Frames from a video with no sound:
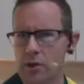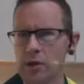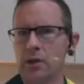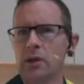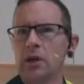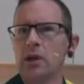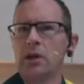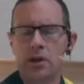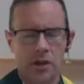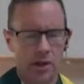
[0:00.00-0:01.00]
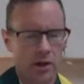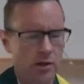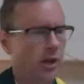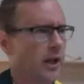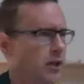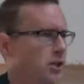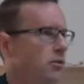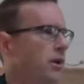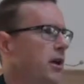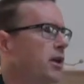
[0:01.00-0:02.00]
in the, you know, in the
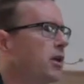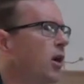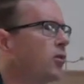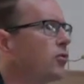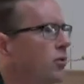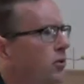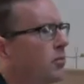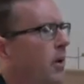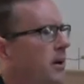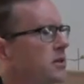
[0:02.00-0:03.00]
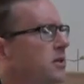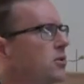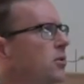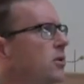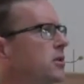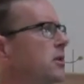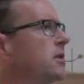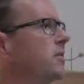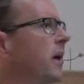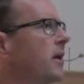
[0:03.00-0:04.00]
lectionary and go through the passage or
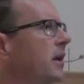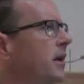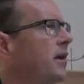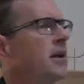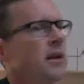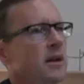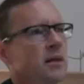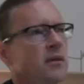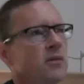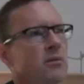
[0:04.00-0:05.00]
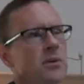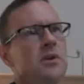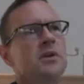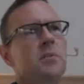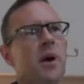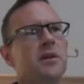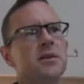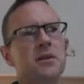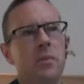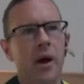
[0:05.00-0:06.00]
systematically, was this
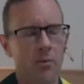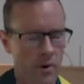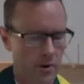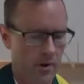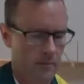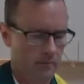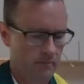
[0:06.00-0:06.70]
passage about welcome.